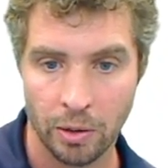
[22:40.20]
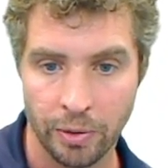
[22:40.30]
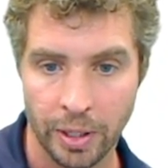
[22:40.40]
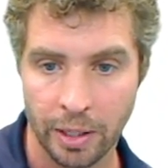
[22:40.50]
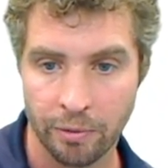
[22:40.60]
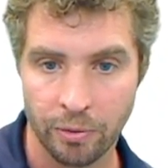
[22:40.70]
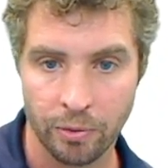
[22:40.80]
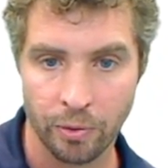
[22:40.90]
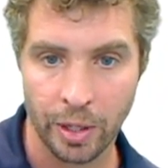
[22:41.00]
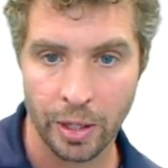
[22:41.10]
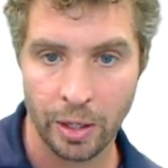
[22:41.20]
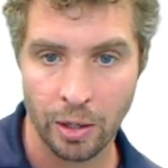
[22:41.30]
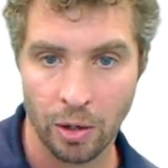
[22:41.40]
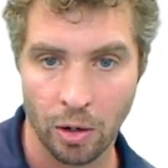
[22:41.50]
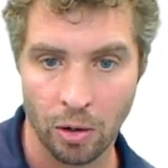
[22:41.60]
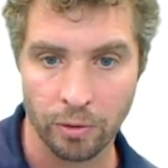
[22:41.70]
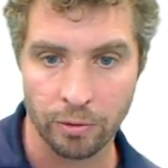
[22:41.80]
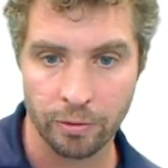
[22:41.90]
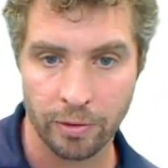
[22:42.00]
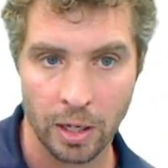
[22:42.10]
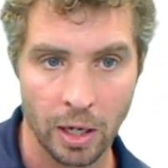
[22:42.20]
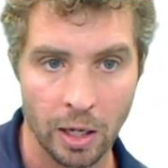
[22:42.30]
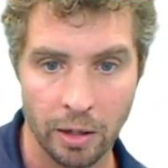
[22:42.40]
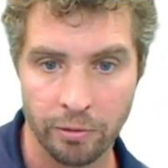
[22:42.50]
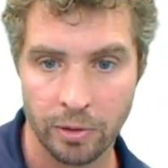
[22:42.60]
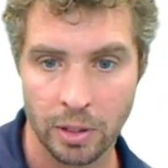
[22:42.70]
negative 3 over 5